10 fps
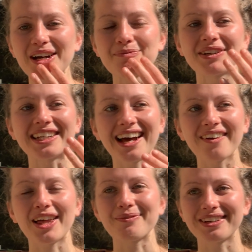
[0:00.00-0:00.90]
But now
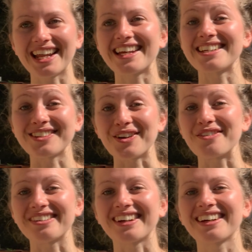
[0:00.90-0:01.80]
that play is
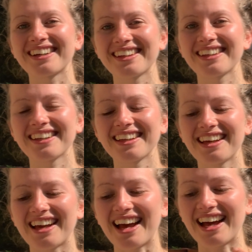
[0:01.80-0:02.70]
over,
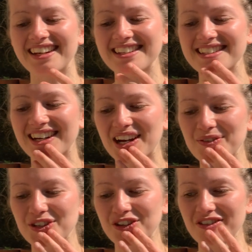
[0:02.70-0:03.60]
and it's time
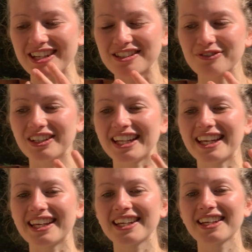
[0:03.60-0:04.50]
to
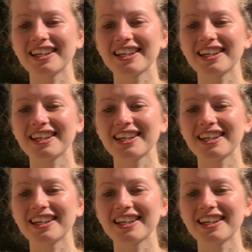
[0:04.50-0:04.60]
gracefully